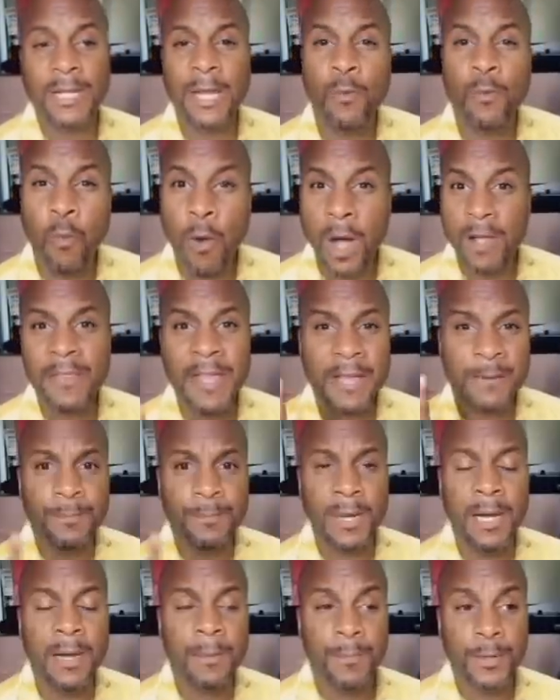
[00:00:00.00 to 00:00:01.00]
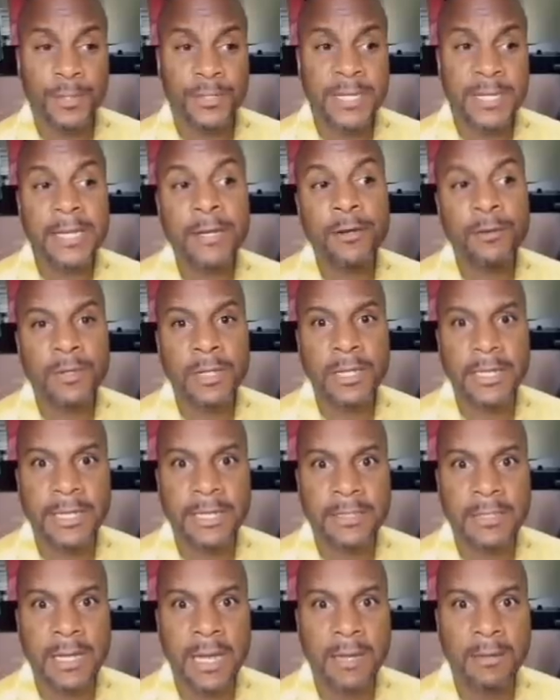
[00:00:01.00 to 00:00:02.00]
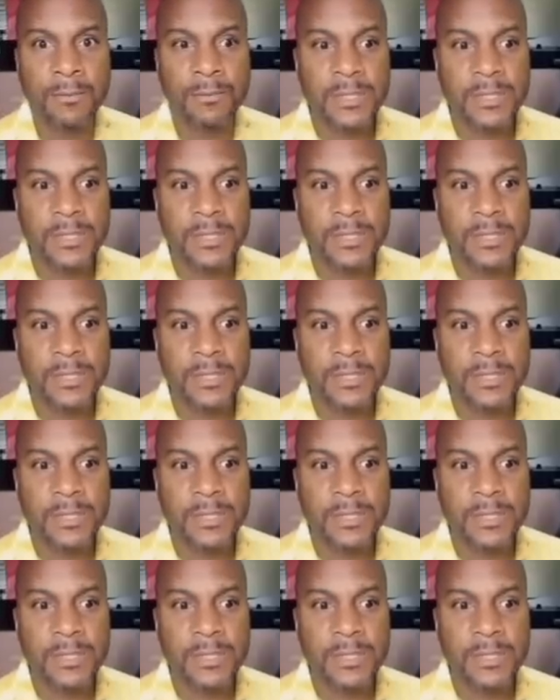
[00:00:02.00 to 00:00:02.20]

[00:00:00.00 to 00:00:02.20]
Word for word: like one that um, particularly um,